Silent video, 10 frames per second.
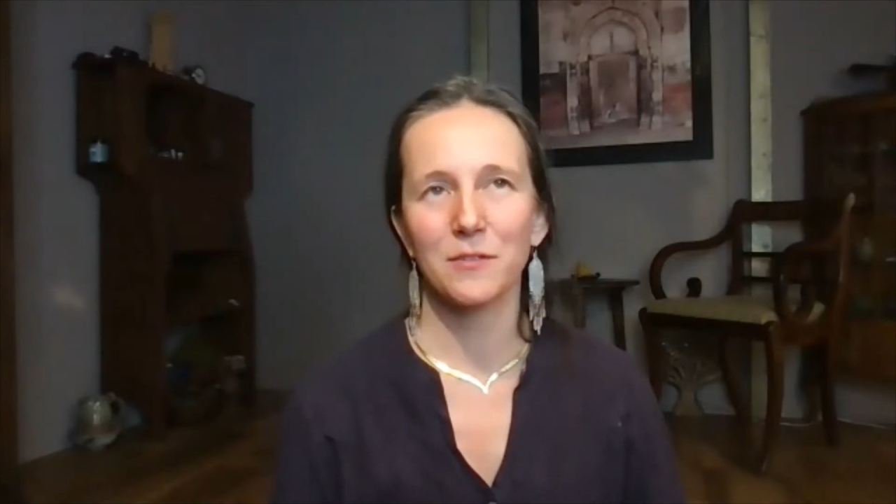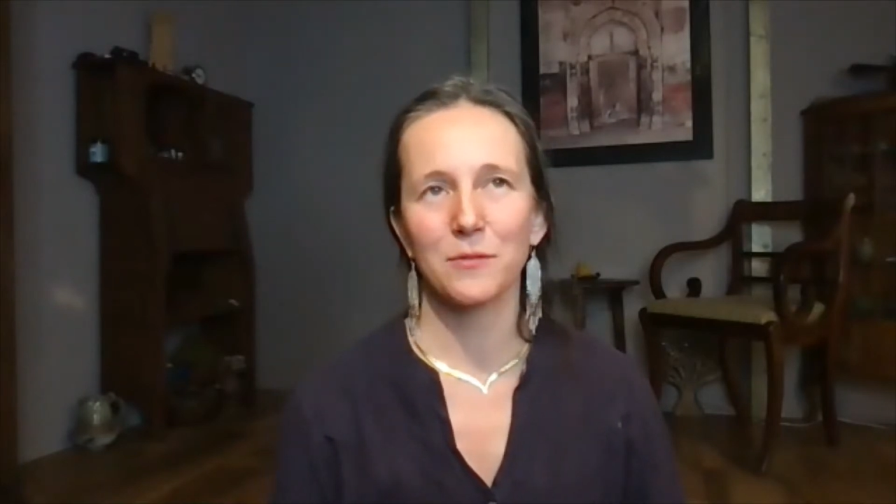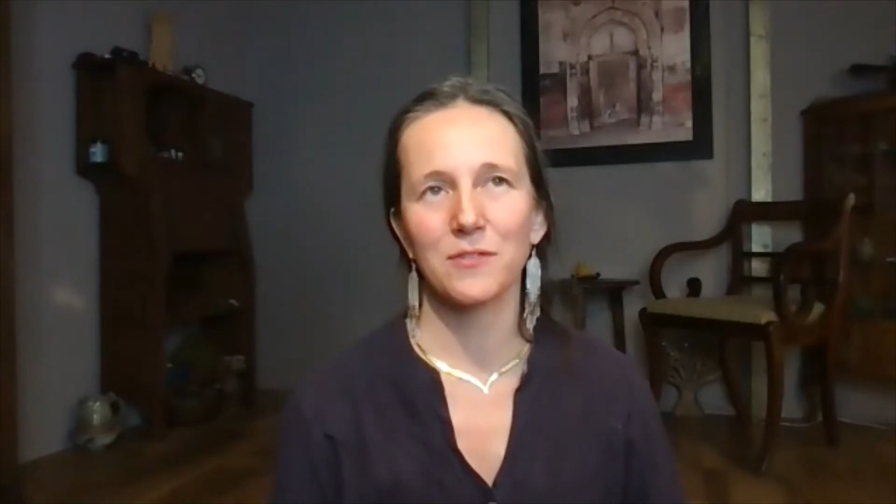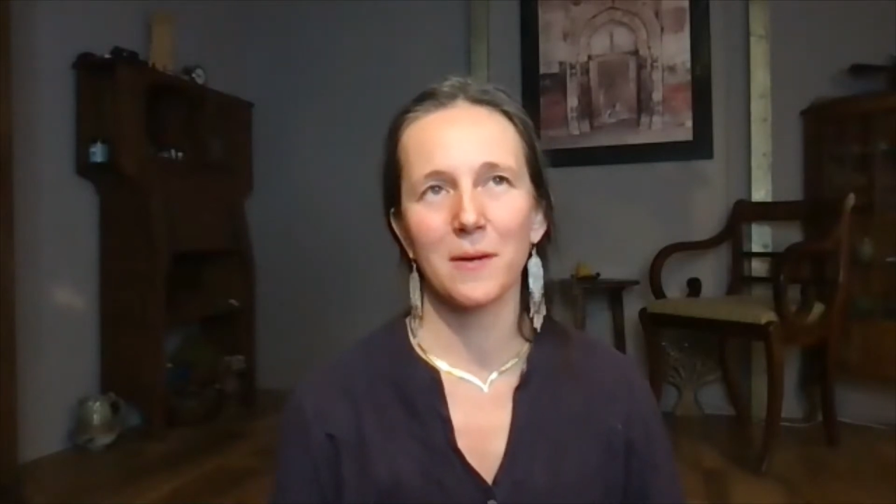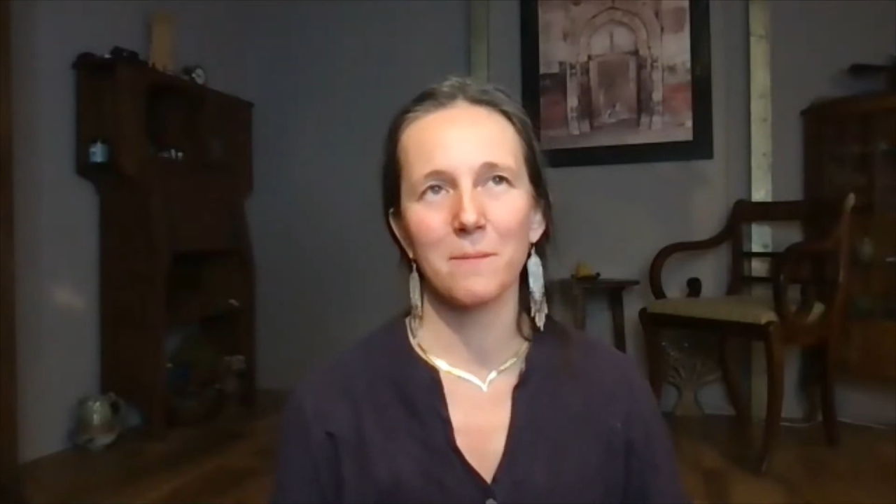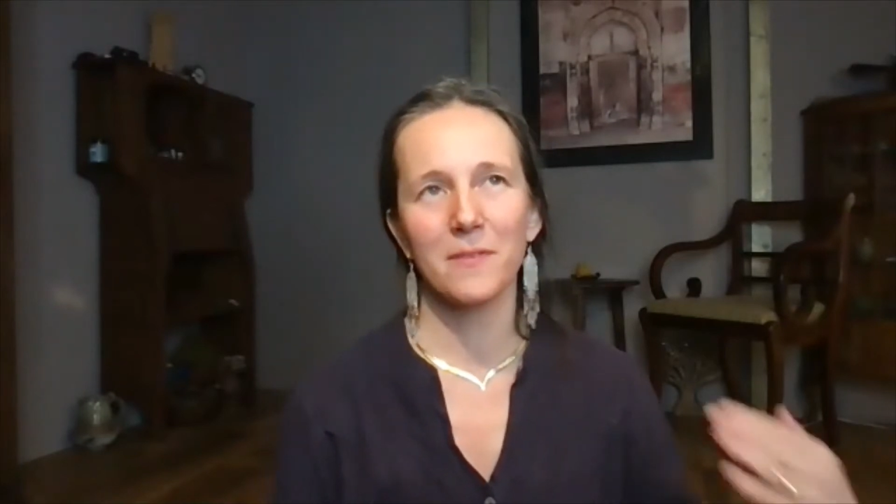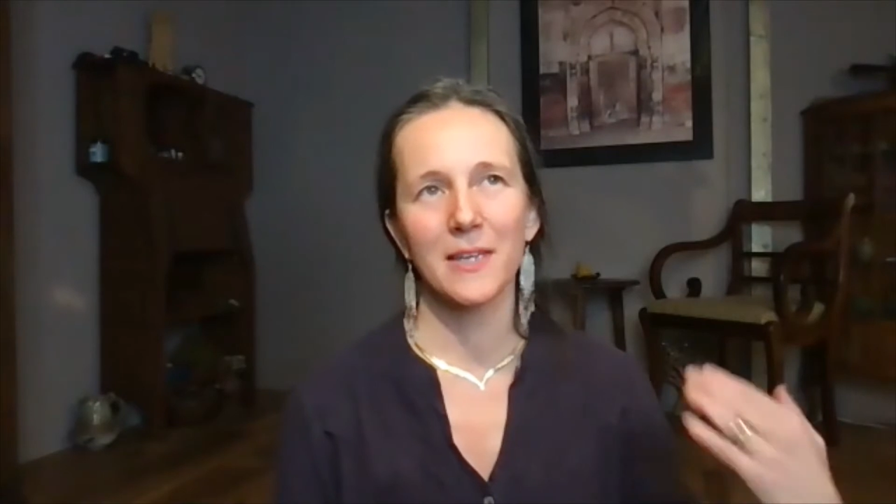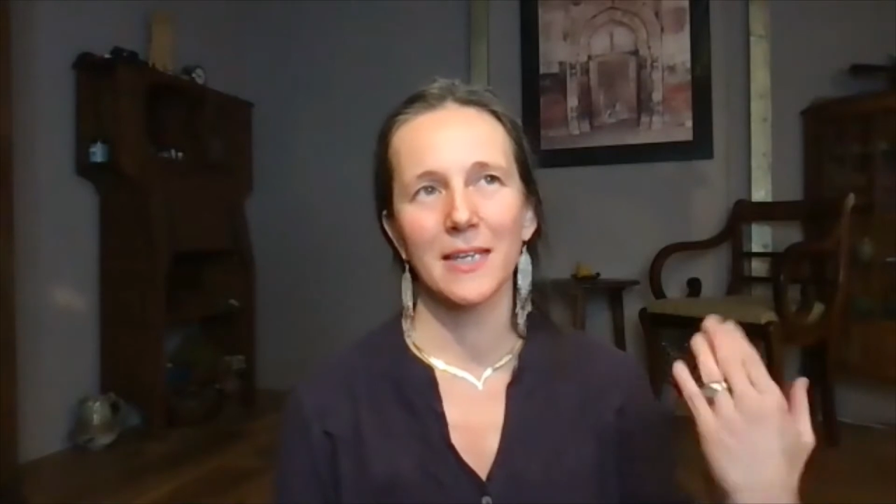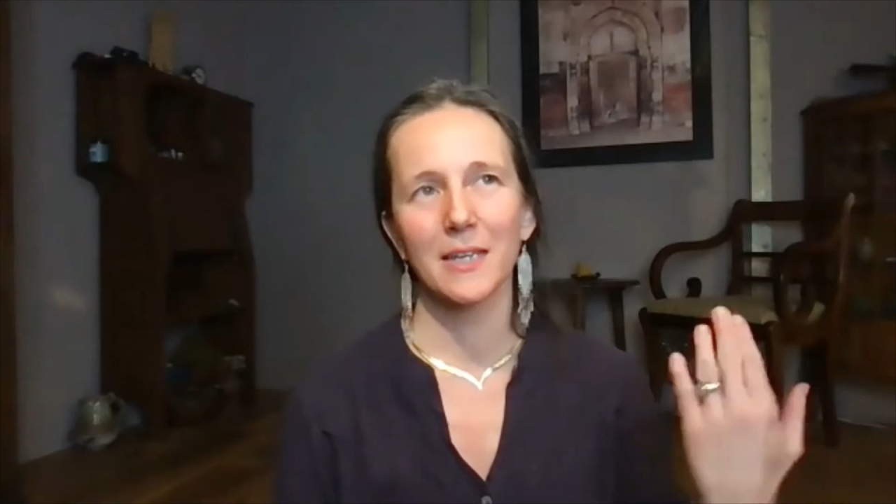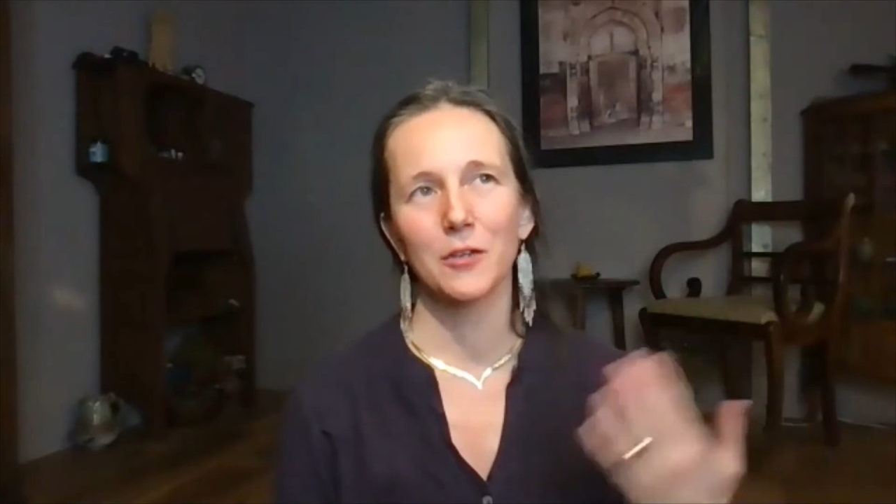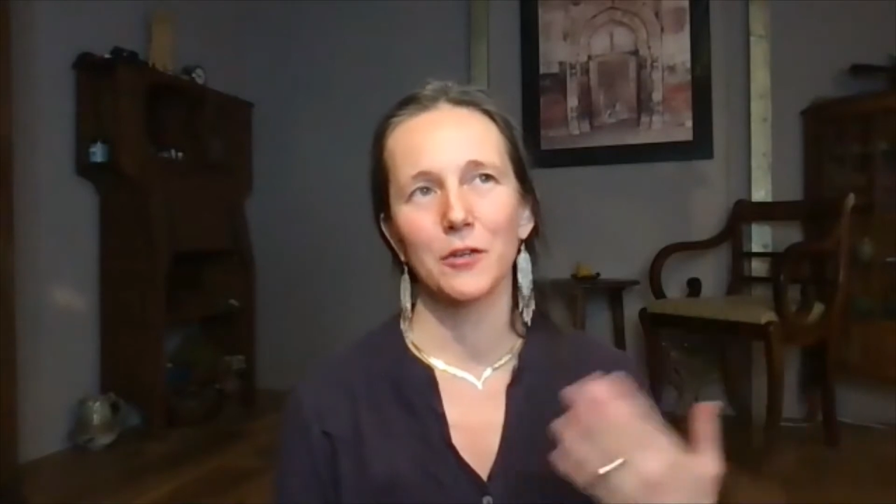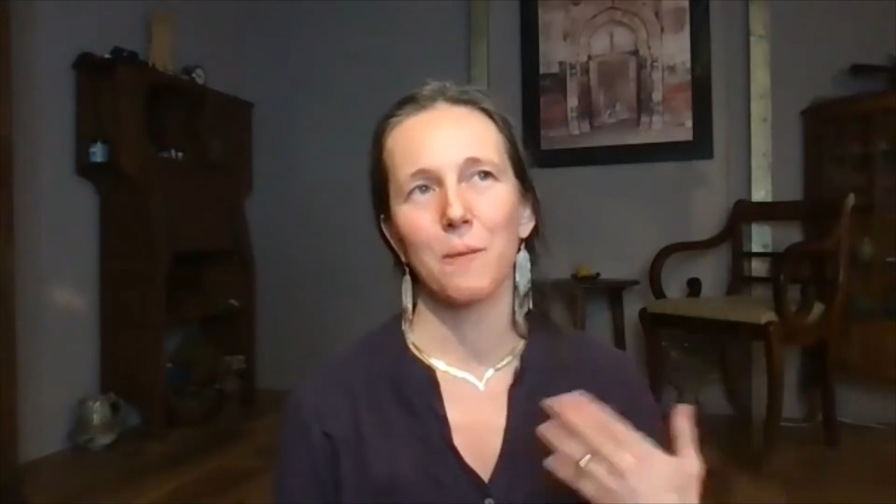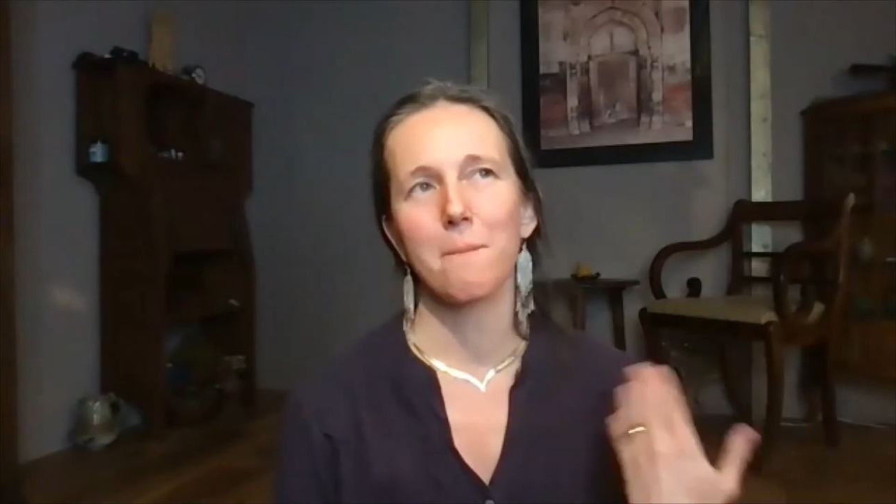So something in your